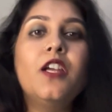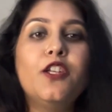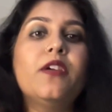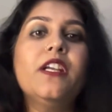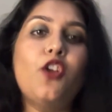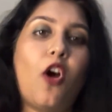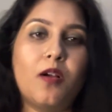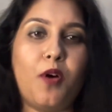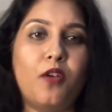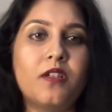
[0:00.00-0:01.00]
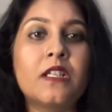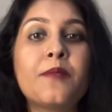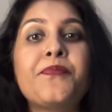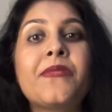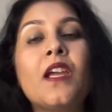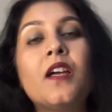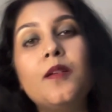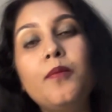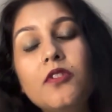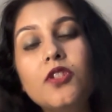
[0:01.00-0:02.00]
you can talk about it.
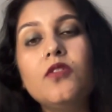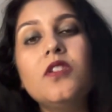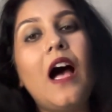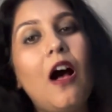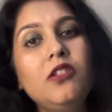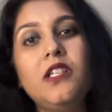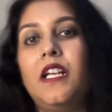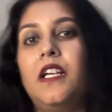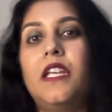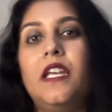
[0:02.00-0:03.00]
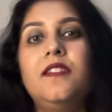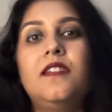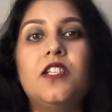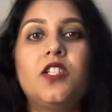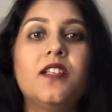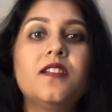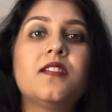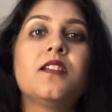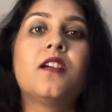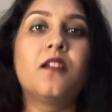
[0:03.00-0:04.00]
The book shows how Chanakya's teachings